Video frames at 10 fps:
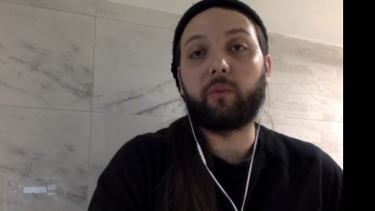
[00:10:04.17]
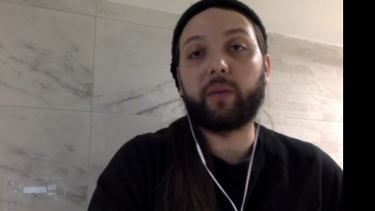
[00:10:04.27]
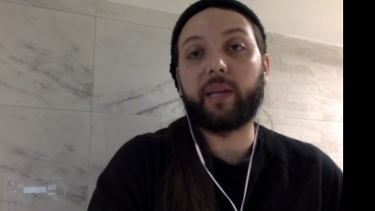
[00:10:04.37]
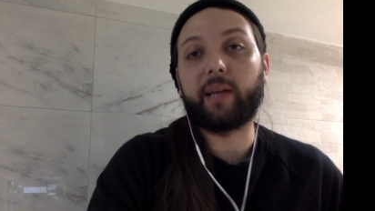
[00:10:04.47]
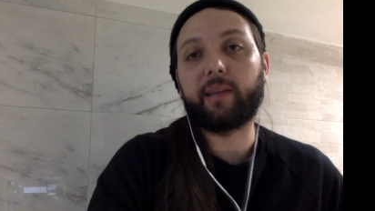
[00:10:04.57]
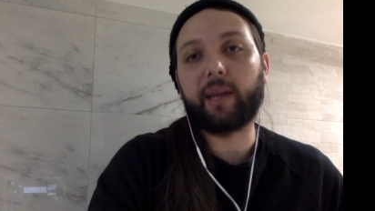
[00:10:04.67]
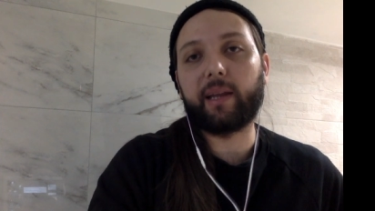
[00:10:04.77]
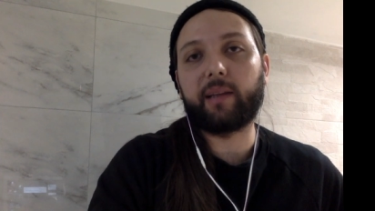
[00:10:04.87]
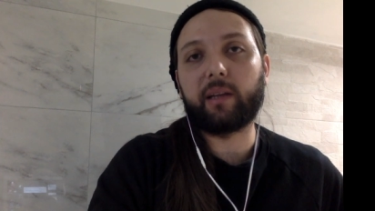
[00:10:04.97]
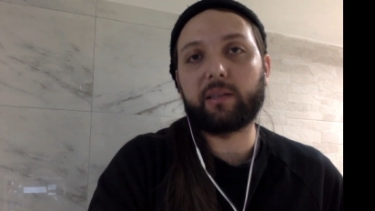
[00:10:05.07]
with
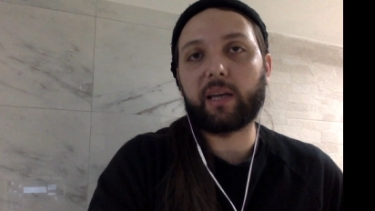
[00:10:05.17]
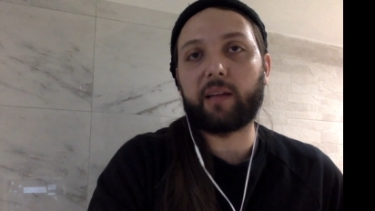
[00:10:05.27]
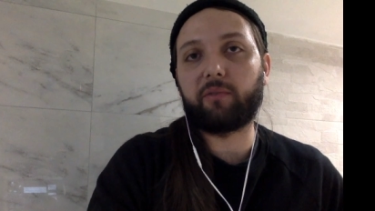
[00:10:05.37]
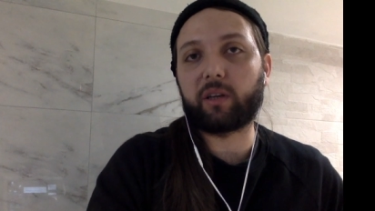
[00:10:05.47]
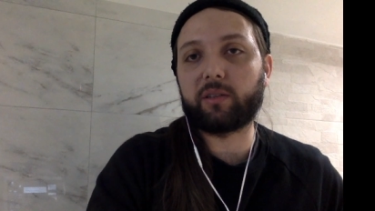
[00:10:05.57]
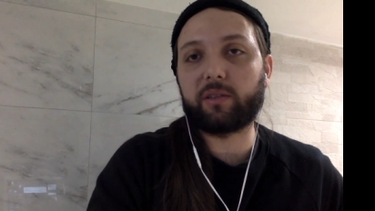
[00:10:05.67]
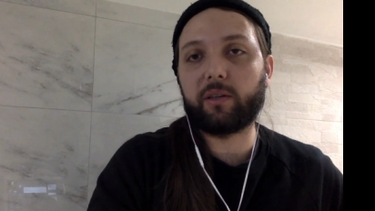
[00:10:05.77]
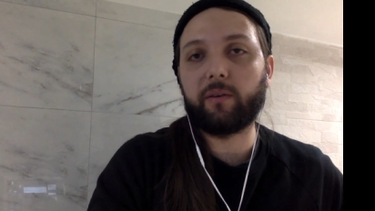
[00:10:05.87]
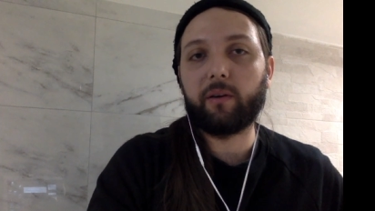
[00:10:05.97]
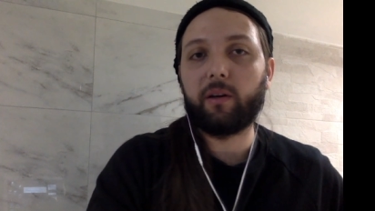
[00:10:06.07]
antinatalist advocacy.